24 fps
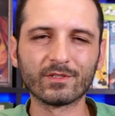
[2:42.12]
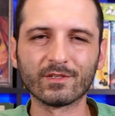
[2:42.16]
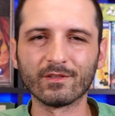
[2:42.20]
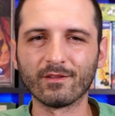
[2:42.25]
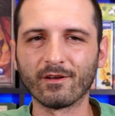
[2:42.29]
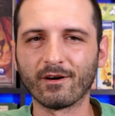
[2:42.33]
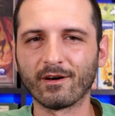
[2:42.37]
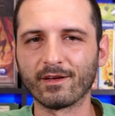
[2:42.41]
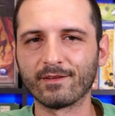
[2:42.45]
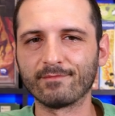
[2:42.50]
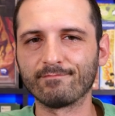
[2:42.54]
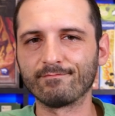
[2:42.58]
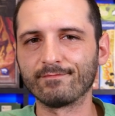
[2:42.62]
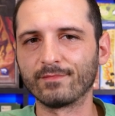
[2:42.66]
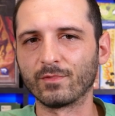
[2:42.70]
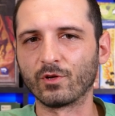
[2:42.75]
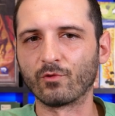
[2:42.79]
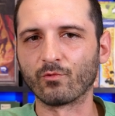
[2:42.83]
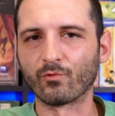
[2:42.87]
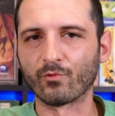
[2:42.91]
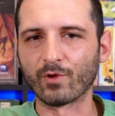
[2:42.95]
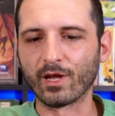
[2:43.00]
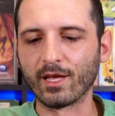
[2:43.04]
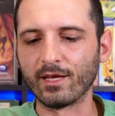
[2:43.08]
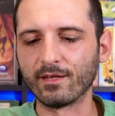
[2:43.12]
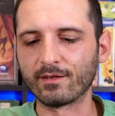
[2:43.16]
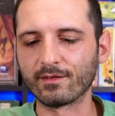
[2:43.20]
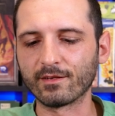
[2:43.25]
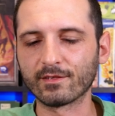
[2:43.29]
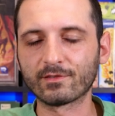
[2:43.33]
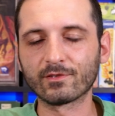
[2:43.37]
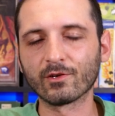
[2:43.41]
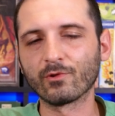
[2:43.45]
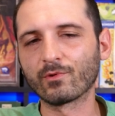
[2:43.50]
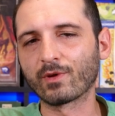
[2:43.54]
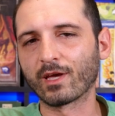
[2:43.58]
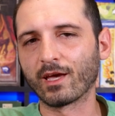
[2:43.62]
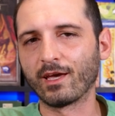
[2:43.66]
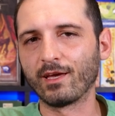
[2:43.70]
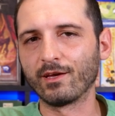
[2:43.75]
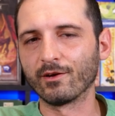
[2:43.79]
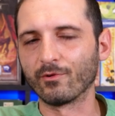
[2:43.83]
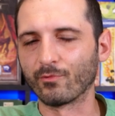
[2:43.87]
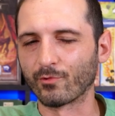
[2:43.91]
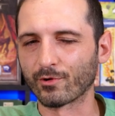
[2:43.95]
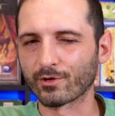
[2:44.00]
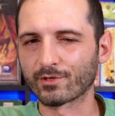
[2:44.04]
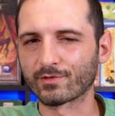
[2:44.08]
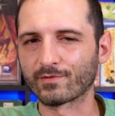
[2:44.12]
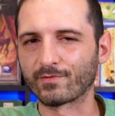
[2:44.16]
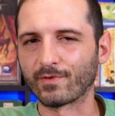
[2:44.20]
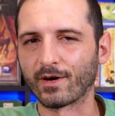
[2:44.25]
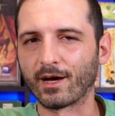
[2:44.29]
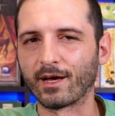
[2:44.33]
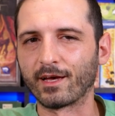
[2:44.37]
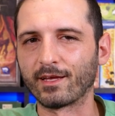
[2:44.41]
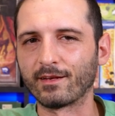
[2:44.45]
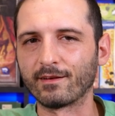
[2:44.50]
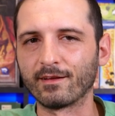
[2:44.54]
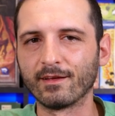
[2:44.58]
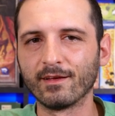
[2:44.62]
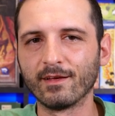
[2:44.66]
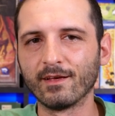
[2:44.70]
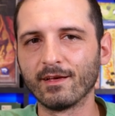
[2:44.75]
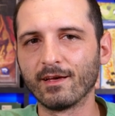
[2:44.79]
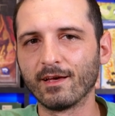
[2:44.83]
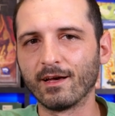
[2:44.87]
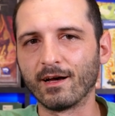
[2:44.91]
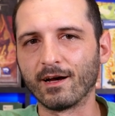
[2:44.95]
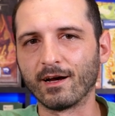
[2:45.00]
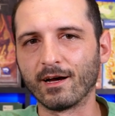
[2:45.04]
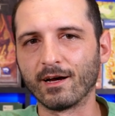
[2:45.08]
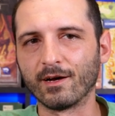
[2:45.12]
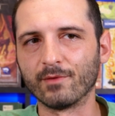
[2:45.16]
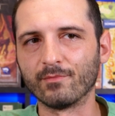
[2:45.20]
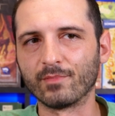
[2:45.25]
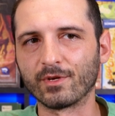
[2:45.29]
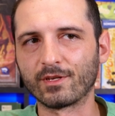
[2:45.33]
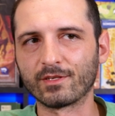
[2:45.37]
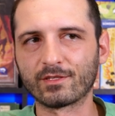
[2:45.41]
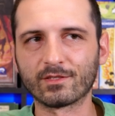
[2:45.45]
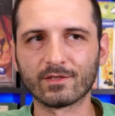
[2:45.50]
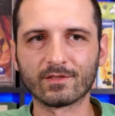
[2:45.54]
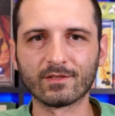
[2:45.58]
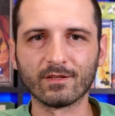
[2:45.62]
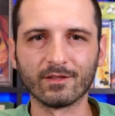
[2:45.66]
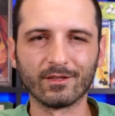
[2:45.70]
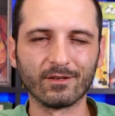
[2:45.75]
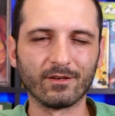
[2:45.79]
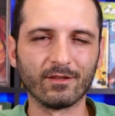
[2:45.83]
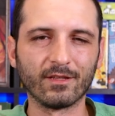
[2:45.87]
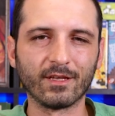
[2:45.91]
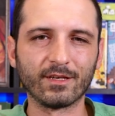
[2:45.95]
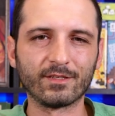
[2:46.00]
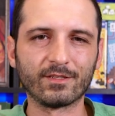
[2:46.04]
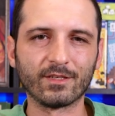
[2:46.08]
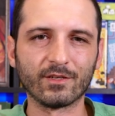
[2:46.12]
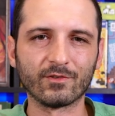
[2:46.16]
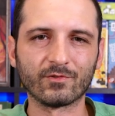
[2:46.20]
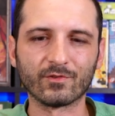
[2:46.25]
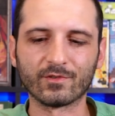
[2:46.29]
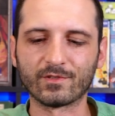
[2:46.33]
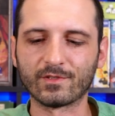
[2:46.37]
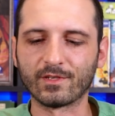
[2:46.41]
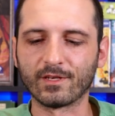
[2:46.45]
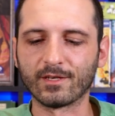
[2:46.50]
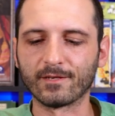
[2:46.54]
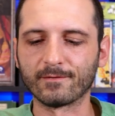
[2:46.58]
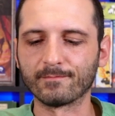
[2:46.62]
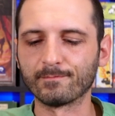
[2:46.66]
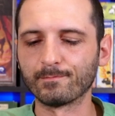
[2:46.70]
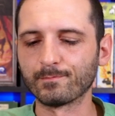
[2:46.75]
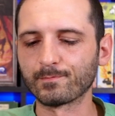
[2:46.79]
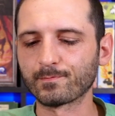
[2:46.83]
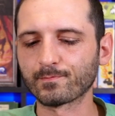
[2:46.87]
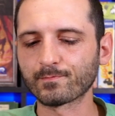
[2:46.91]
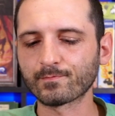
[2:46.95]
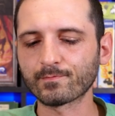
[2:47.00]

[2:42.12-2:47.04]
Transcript: it's not great. It's okay. It works fine, um, but it's just a little less interesting.